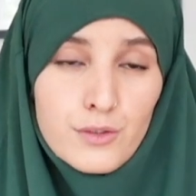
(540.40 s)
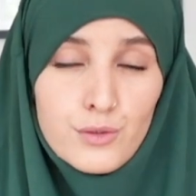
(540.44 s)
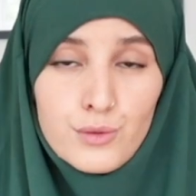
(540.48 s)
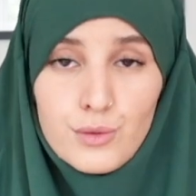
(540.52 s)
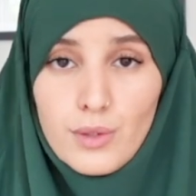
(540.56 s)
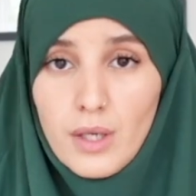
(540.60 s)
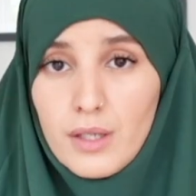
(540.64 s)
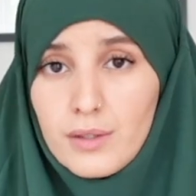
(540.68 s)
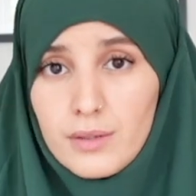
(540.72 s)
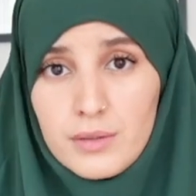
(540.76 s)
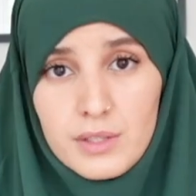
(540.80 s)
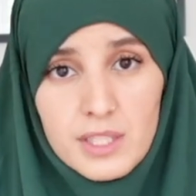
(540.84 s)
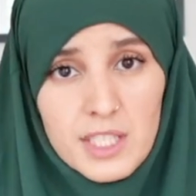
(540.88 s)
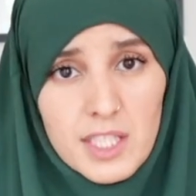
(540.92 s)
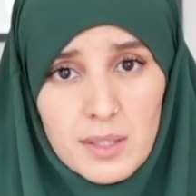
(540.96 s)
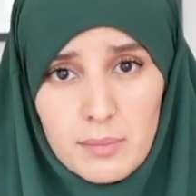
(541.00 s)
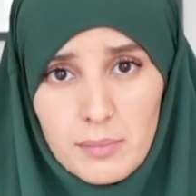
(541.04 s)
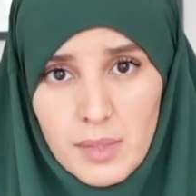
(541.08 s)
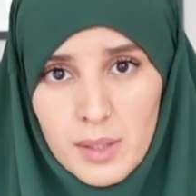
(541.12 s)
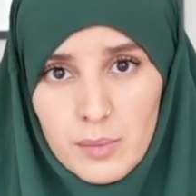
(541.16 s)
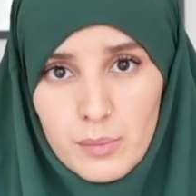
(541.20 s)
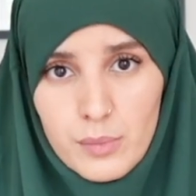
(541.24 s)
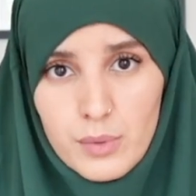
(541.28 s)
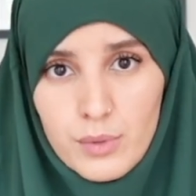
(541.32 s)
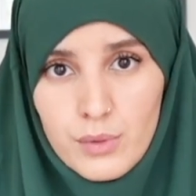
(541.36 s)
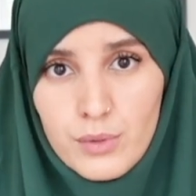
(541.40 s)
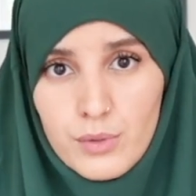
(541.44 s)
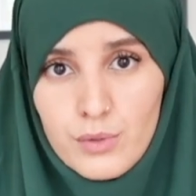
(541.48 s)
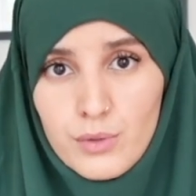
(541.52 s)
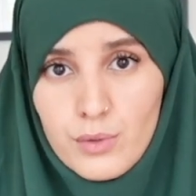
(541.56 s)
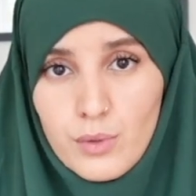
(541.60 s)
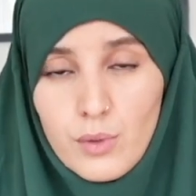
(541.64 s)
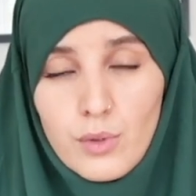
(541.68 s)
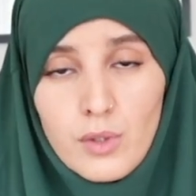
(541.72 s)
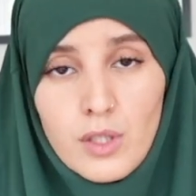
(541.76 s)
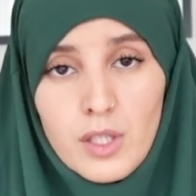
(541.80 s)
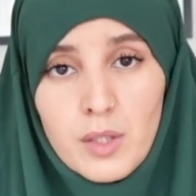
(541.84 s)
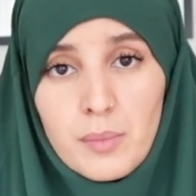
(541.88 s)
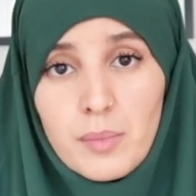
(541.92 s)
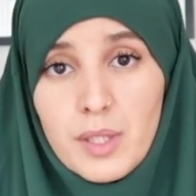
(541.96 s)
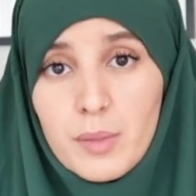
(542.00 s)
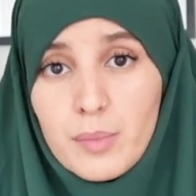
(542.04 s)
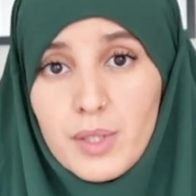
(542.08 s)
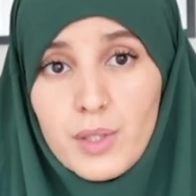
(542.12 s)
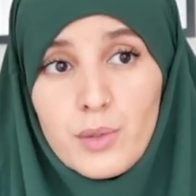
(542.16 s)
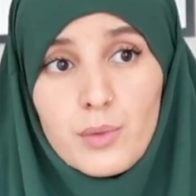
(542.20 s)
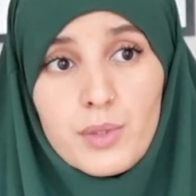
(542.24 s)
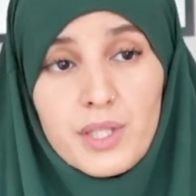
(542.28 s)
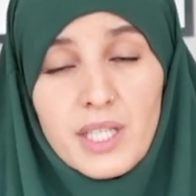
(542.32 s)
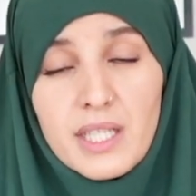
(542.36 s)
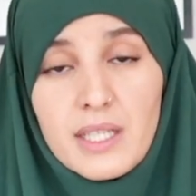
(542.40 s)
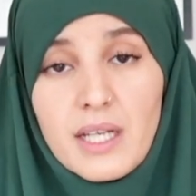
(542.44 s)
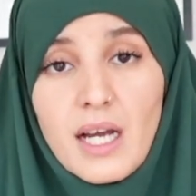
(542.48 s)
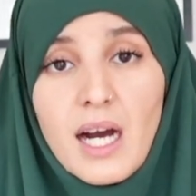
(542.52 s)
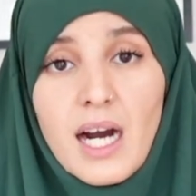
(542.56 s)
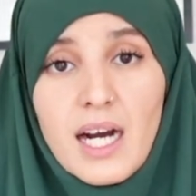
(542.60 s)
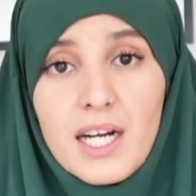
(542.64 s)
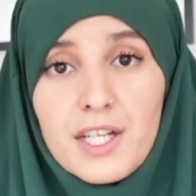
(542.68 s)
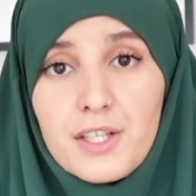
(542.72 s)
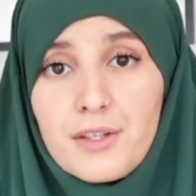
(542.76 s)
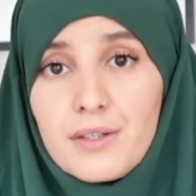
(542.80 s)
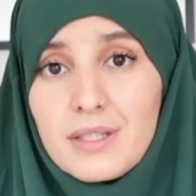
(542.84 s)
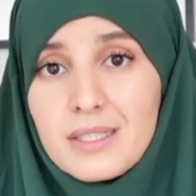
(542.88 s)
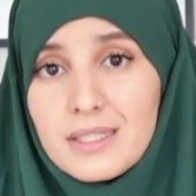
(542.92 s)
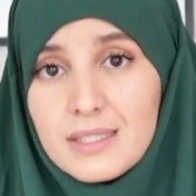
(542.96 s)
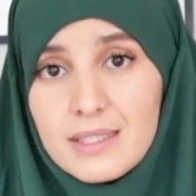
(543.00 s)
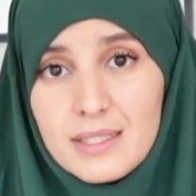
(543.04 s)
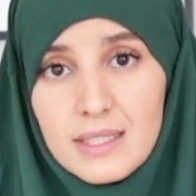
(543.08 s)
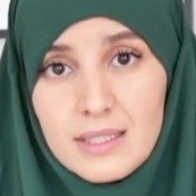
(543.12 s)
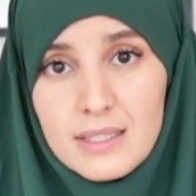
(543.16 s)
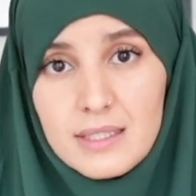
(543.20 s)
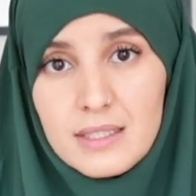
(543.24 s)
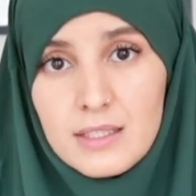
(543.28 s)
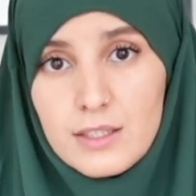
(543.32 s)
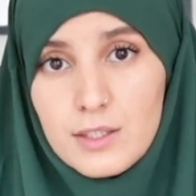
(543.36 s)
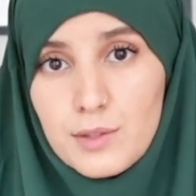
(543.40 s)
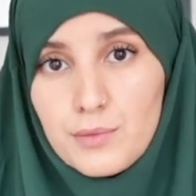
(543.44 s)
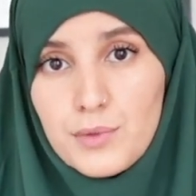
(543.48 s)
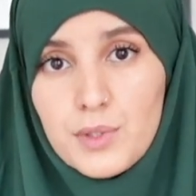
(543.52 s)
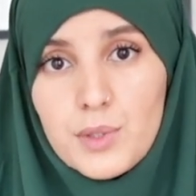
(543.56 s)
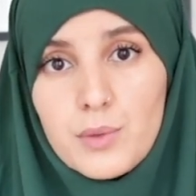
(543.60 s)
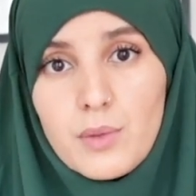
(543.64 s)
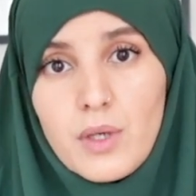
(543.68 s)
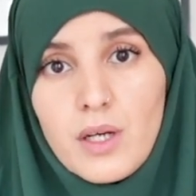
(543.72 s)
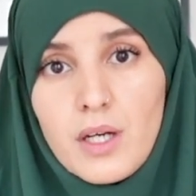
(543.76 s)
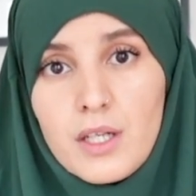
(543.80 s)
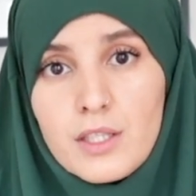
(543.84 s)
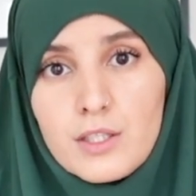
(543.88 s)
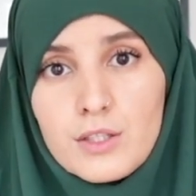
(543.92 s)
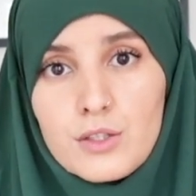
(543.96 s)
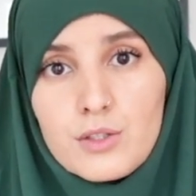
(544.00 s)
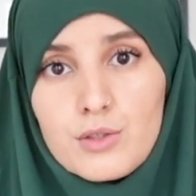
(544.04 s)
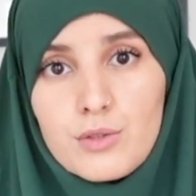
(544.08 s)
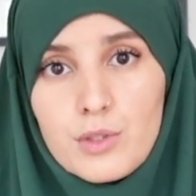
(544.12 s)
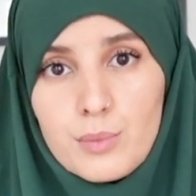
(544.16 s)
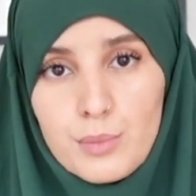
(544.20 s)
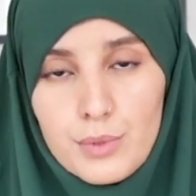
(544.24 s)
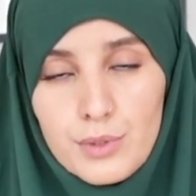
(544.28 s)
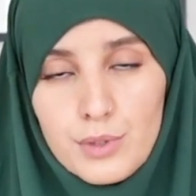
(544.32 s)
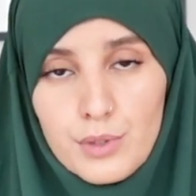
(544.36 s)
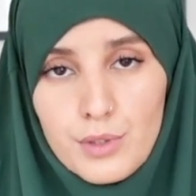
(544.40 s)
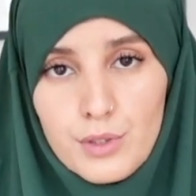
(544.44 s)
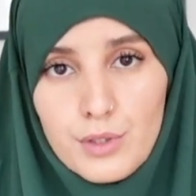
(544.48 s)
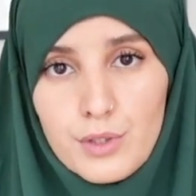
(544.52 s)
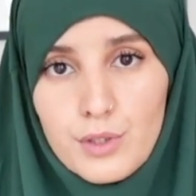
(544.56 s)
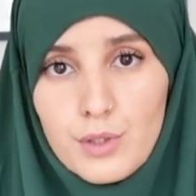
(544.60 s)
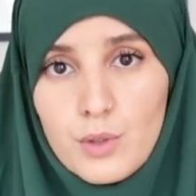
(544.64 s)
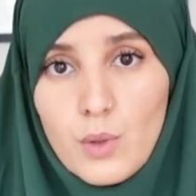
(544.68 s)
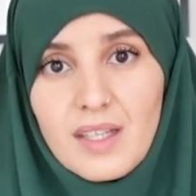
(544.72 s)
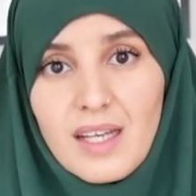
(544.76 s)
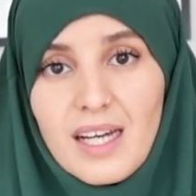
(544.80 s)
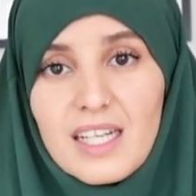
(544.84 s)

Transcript: to other team members, or maybe you can hire an assistant if you are an entrepreneur.